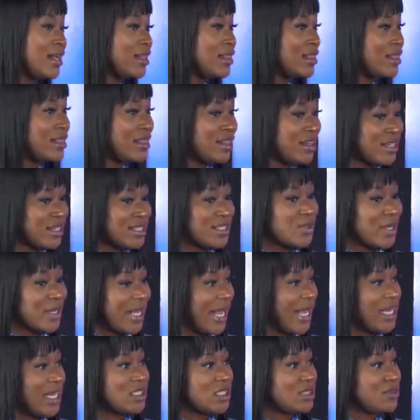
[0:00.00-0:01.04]
There's an
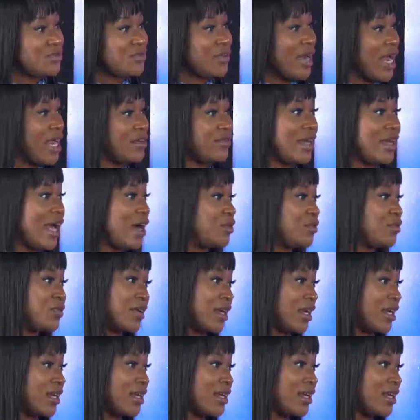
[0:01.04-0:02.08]
occasion for every
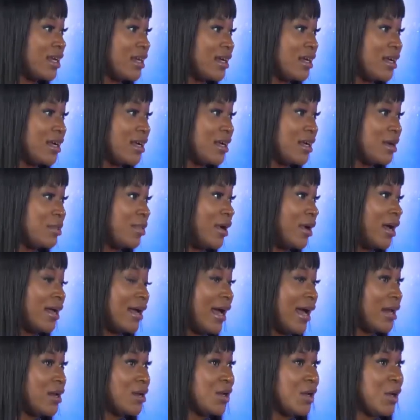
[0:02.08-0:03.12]
outfit, but
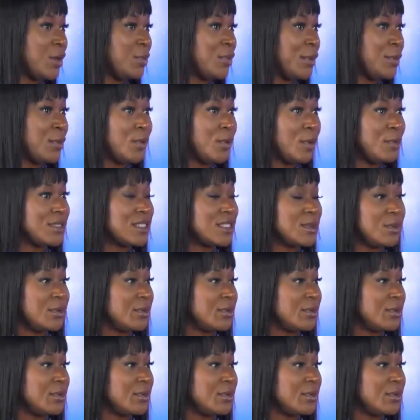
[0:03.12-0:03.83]
I don't know. People want me to be